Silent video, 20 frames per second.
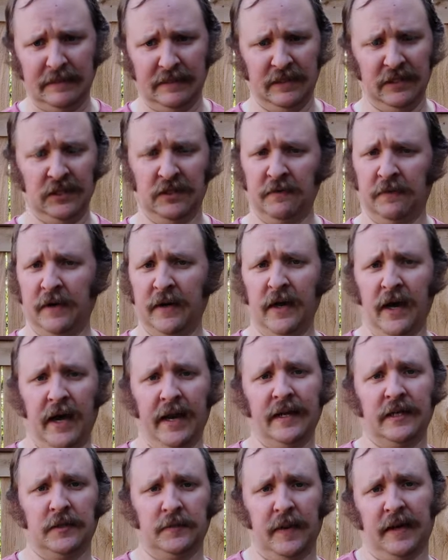just a very
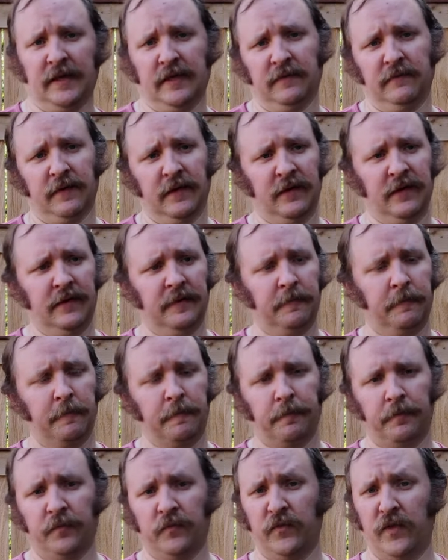unexpected, very,
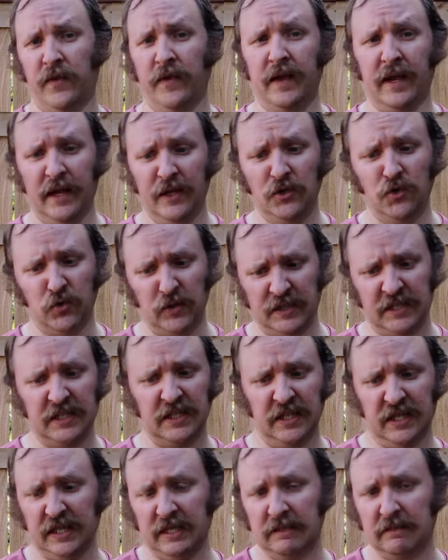very
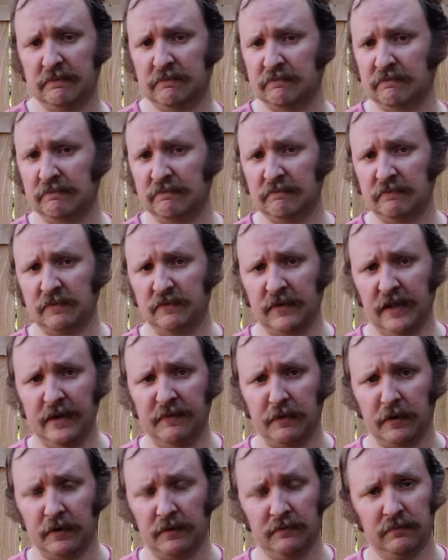interesting
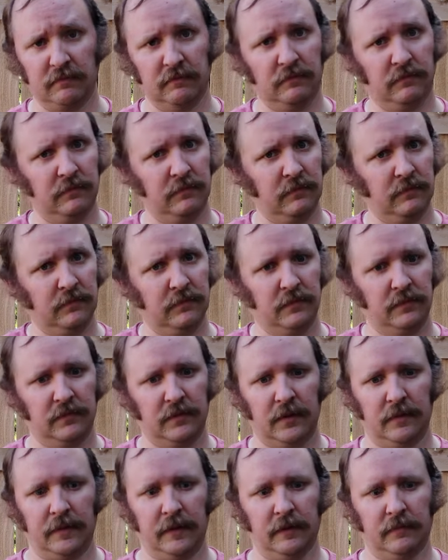flavor.
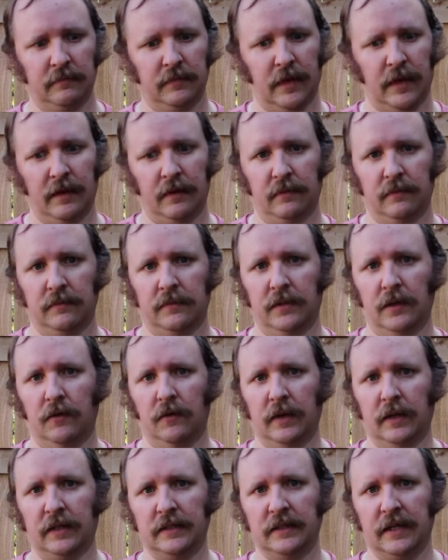I mean, I don't know
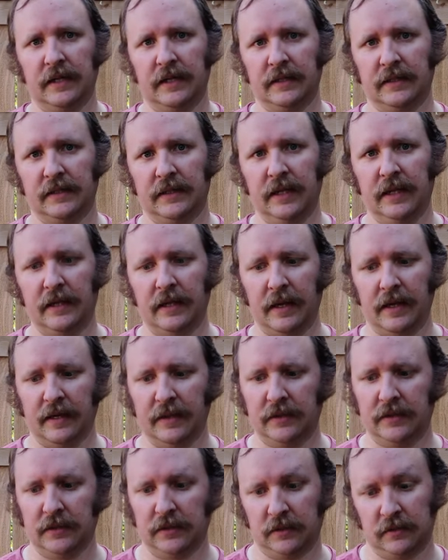what else I can say to that.
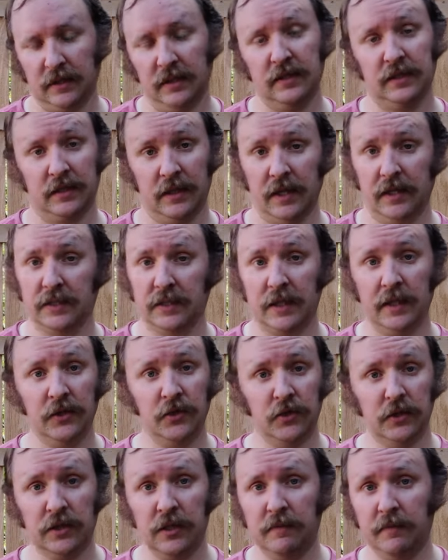It's an
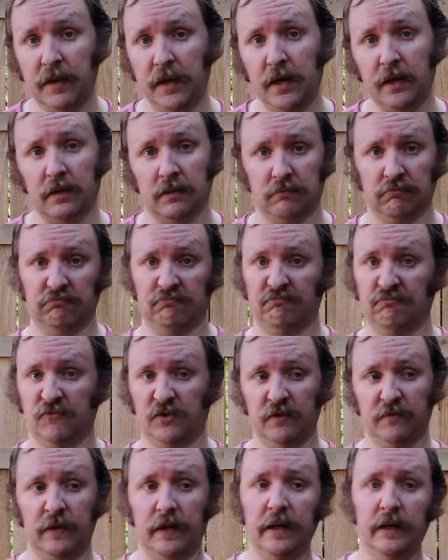interesting beer. It's
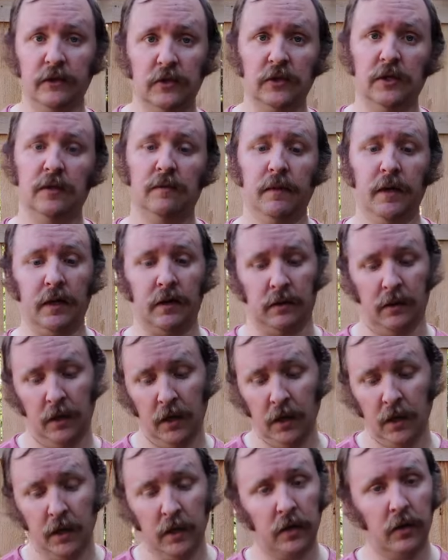a very interesting beer.
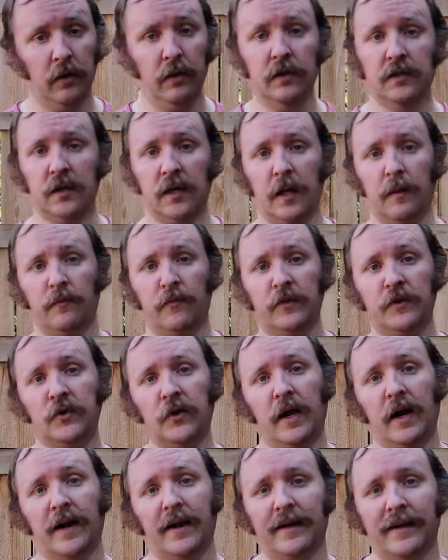Kudos to them for
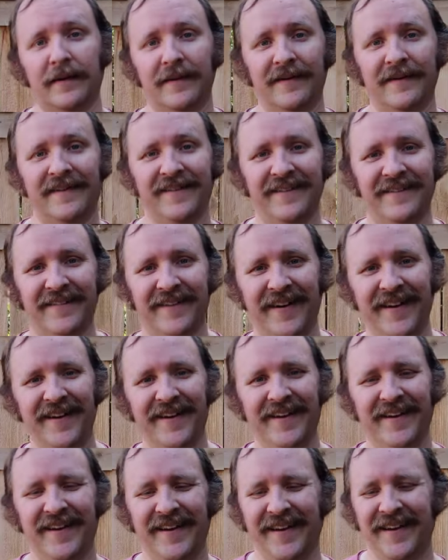trying, right?
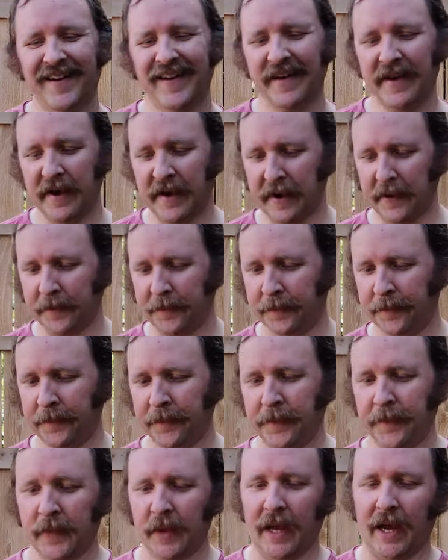
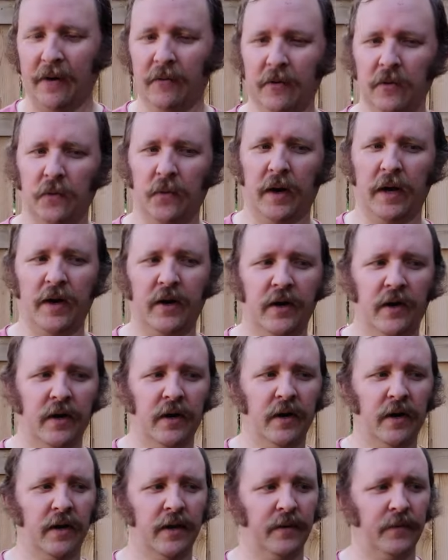I would
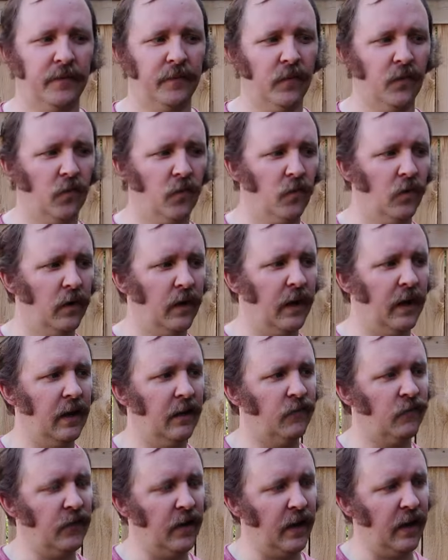wonder
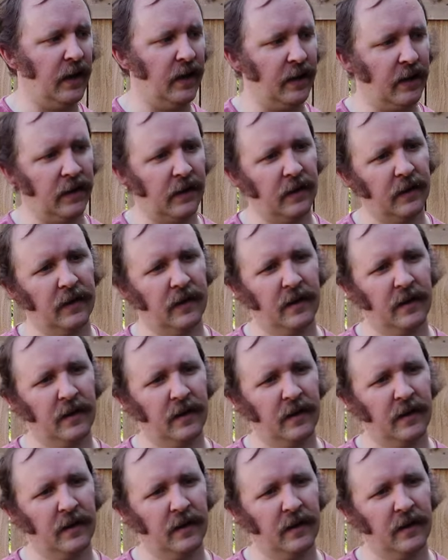if a